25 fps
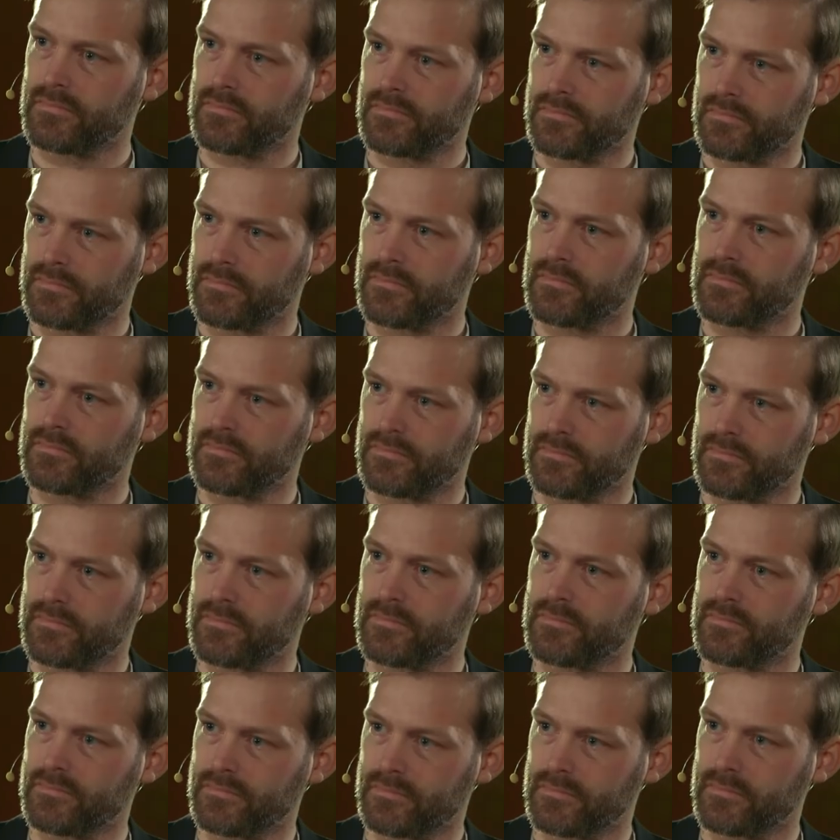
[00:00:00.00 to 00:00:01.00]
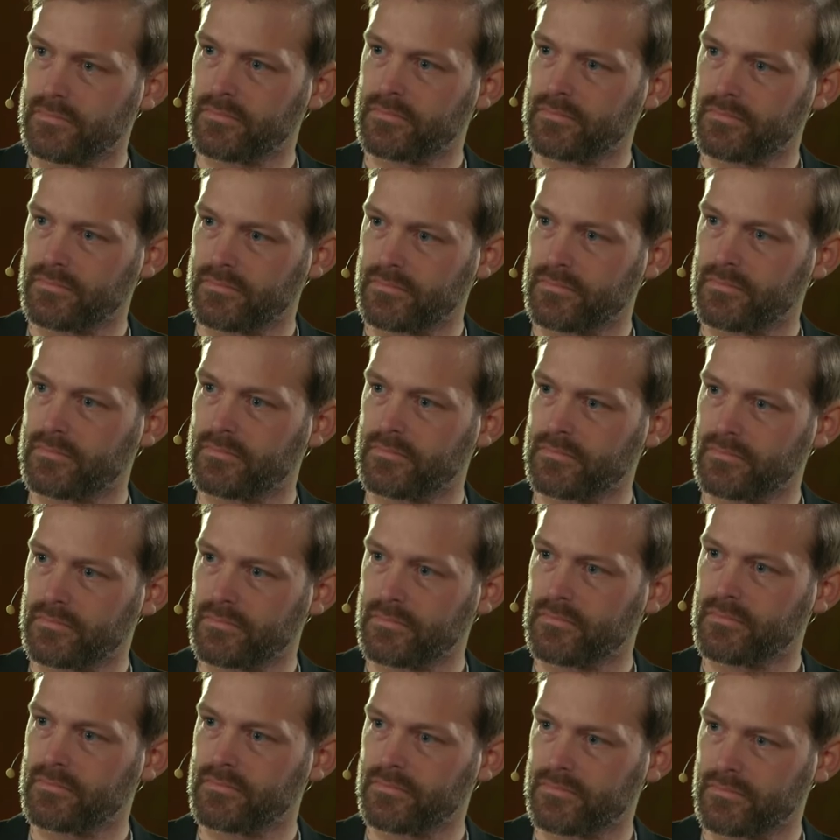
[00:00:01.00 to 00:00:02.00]
with his
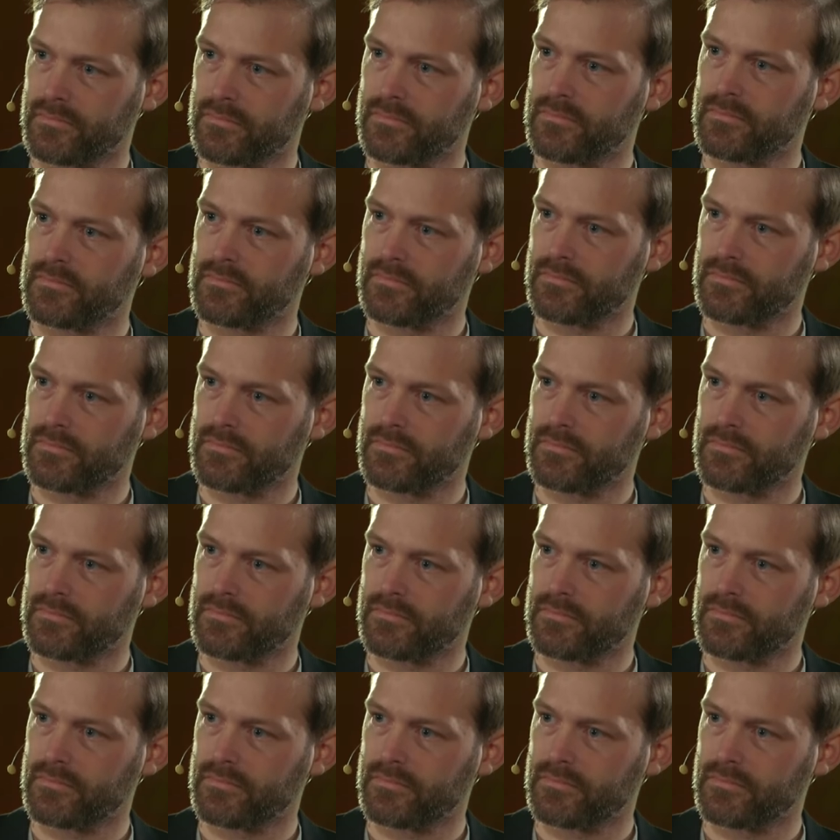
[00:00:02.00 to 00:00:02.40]
fiction film. So